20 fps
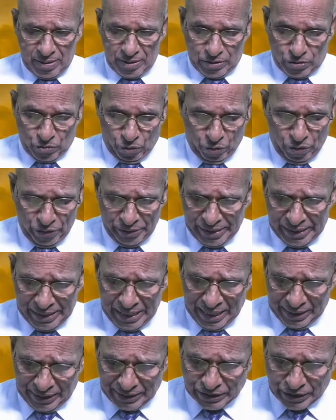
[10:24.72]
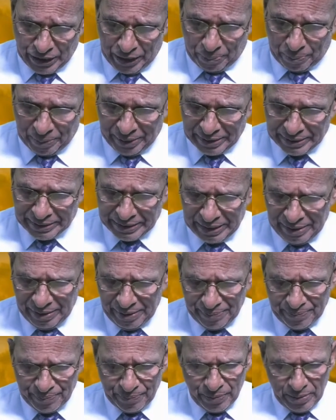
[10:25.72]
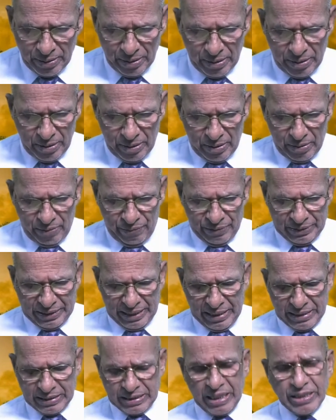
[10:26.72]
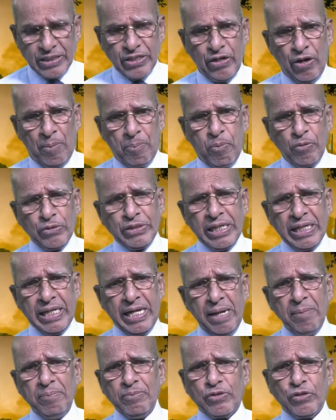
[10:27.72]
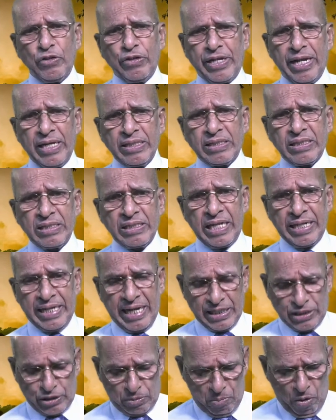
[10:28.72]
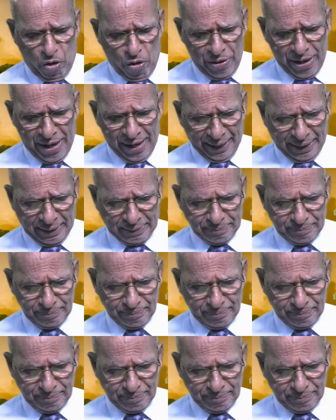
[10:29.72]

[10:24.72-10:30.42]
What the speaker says: So he arrested Peter with the intention of putting him to death the next morning.